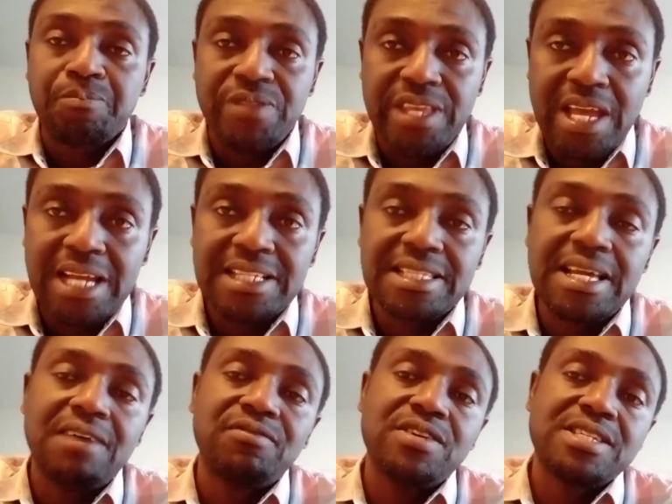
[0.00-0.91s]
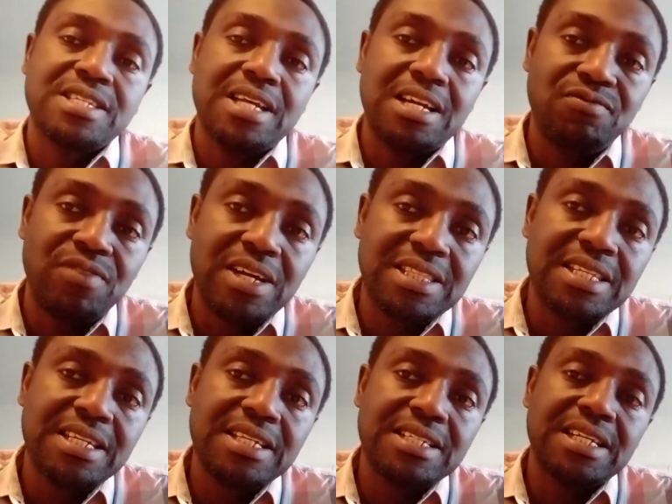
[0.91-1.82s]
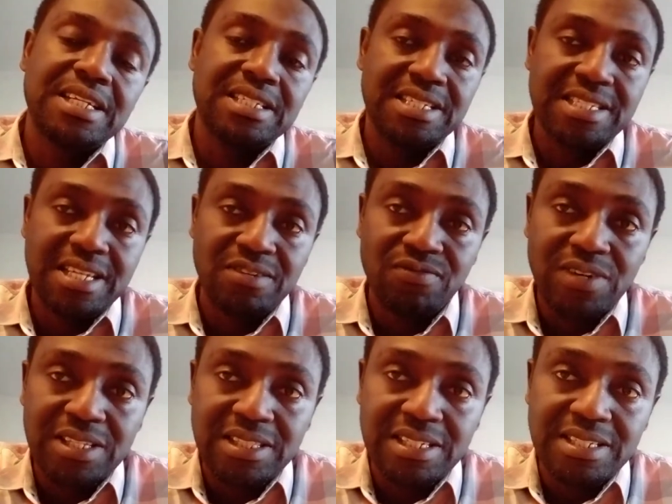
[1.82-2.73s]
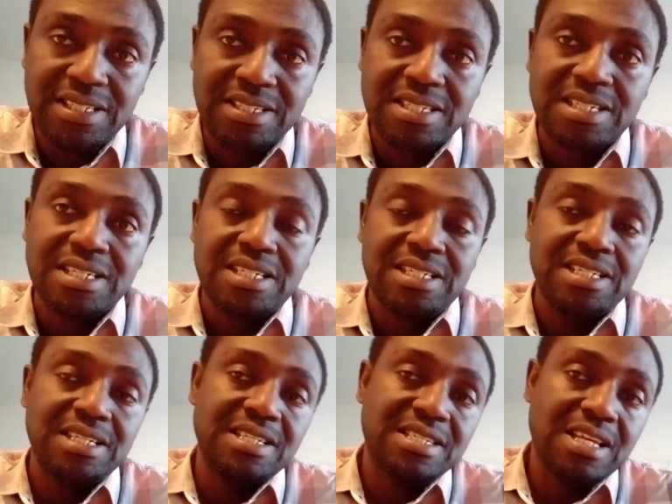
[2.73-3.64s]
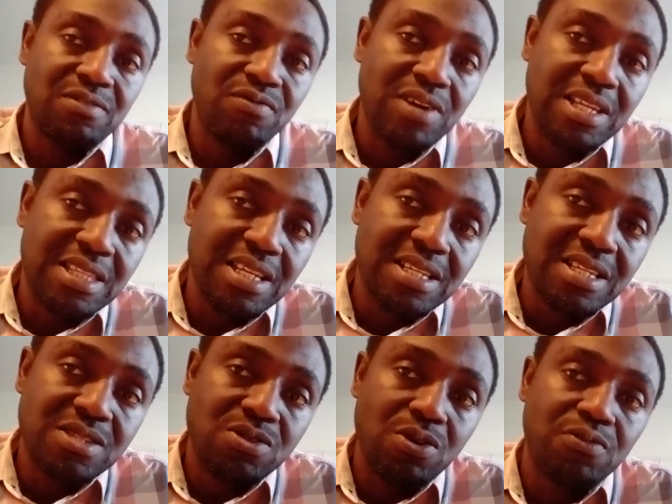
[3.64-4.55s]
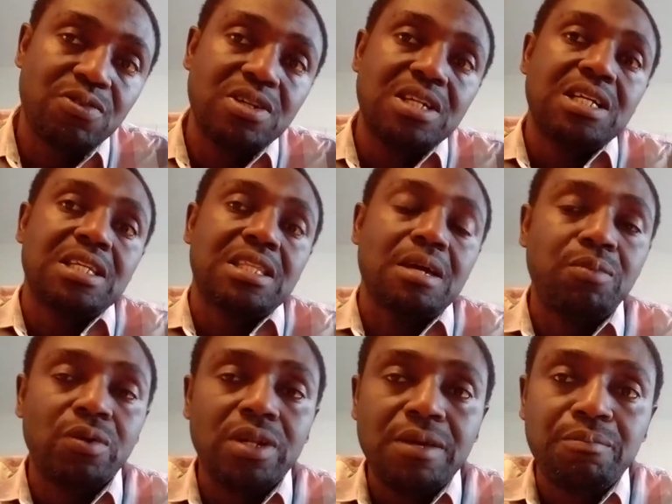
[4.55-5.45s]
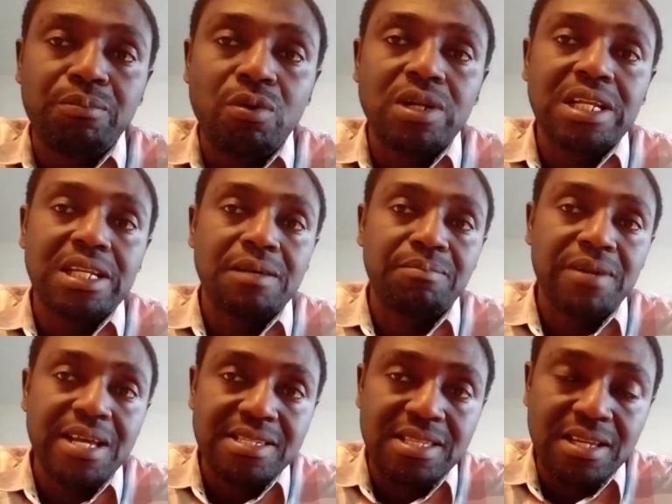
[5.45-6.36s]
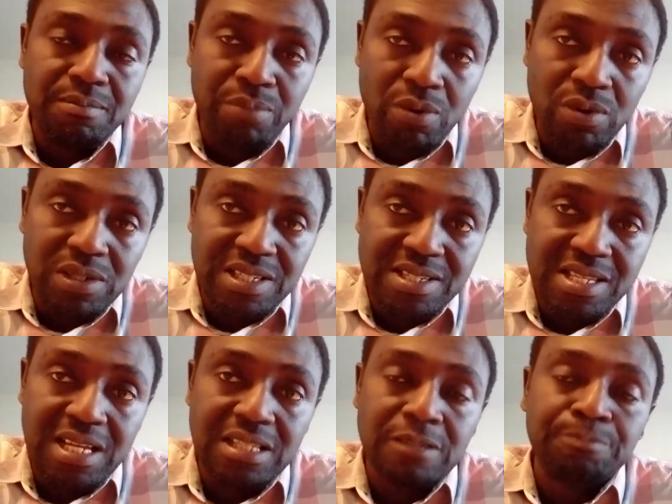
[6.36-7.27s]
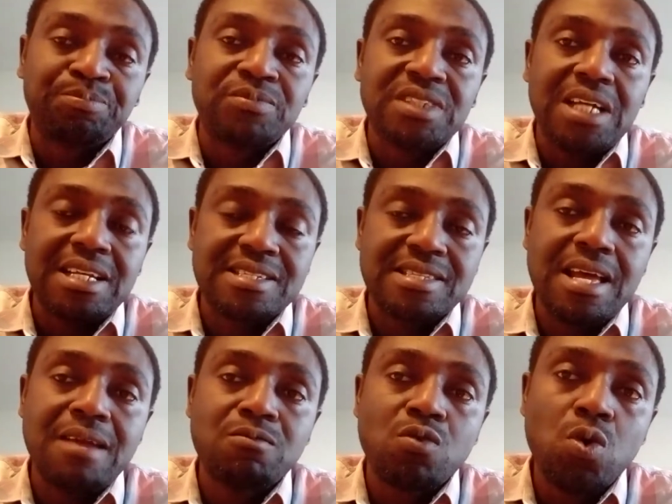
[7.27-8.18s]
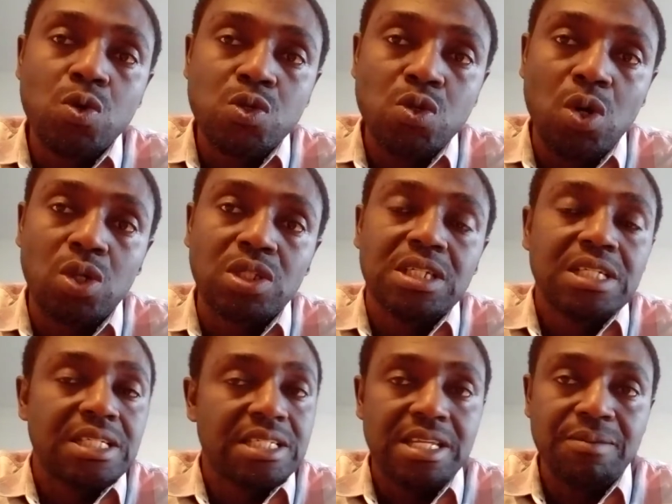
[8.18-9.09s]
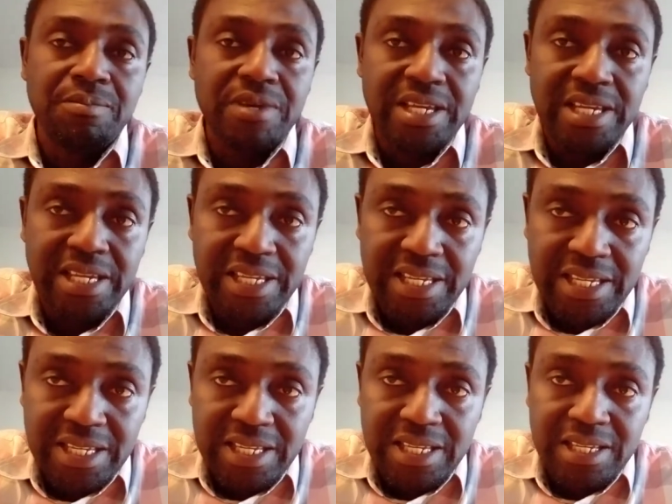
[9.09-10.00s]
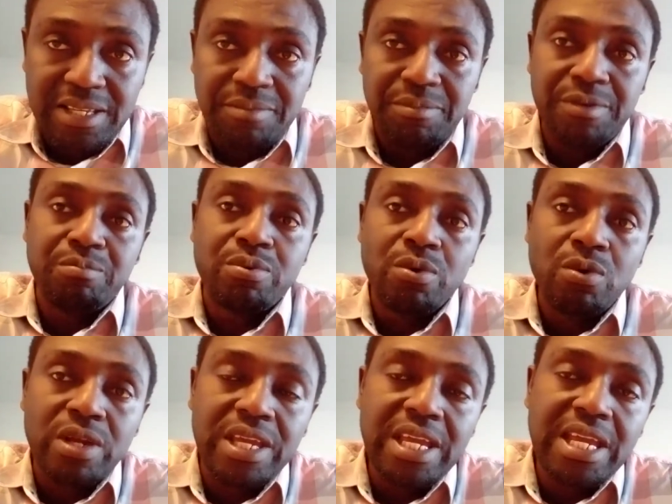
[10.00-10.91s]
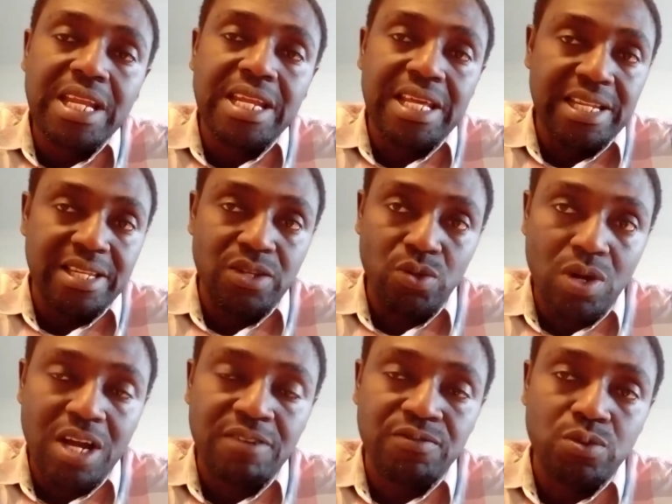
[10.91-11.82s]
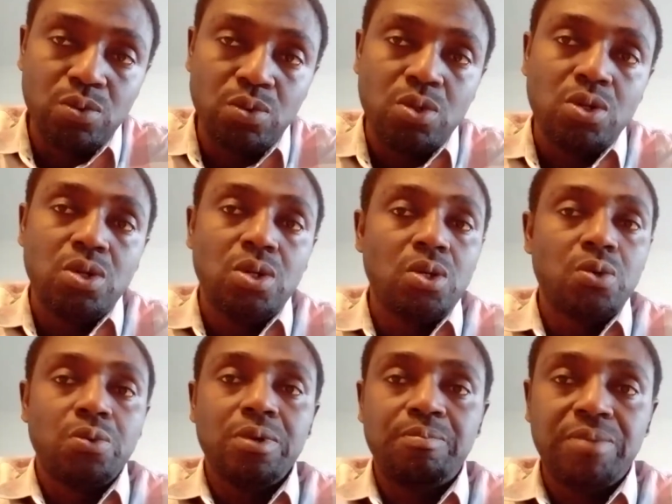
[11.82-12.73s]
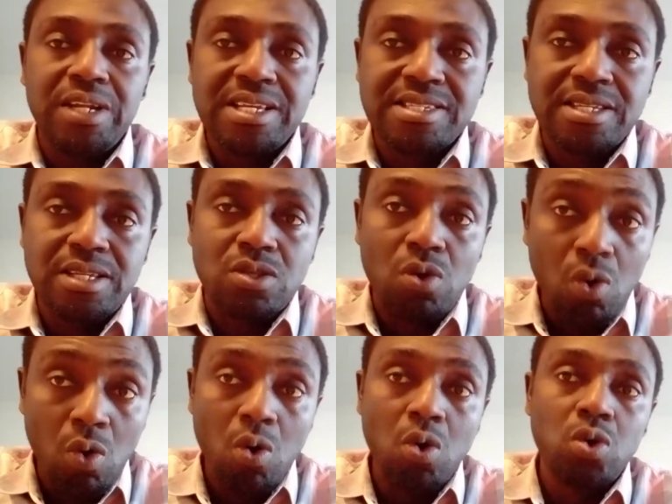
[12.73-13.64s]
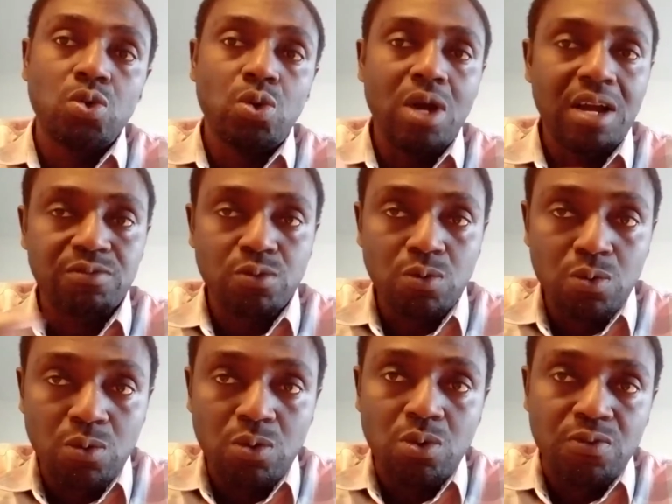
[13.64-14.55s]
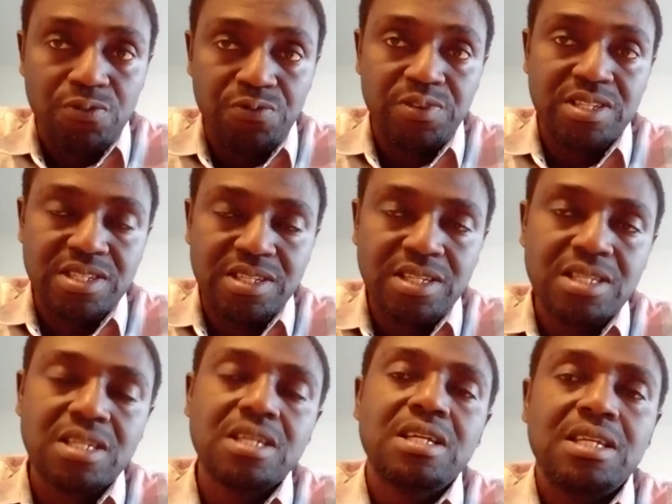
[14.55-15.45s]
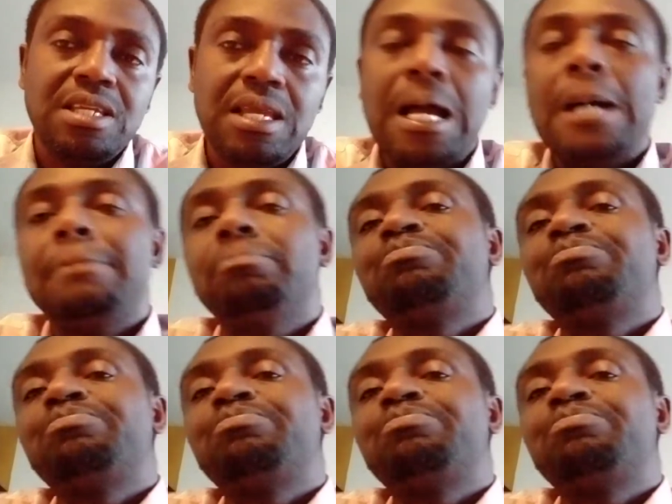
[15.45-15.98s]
Yeah, it has its advantage and disadvantages. The disadvantages of tarpaulin pond and the plastic pond is that as time goes on, they may be broken and you have to replace it or you have to fix it. Yeah.